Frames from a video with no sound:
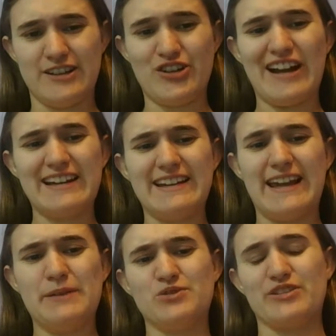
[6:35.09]
dragon
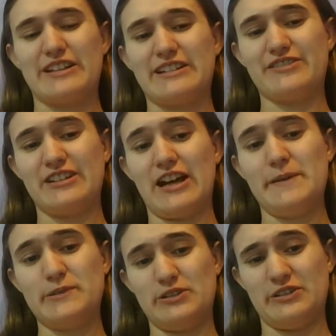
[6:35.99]
names for, like, different
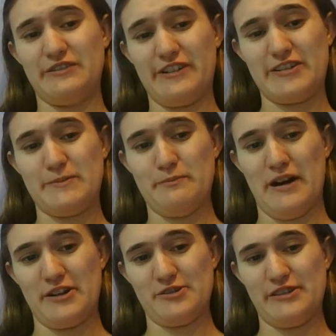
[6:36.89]
types is a very
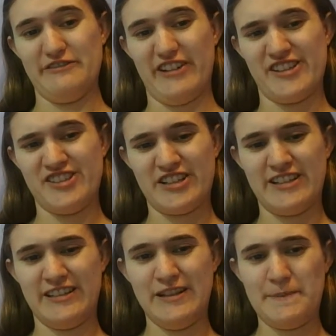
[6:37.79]
modern
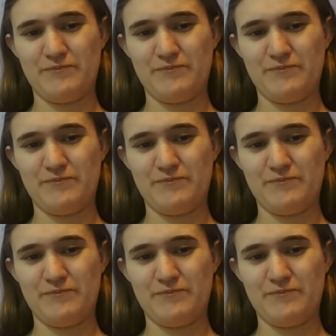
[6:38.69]
invention.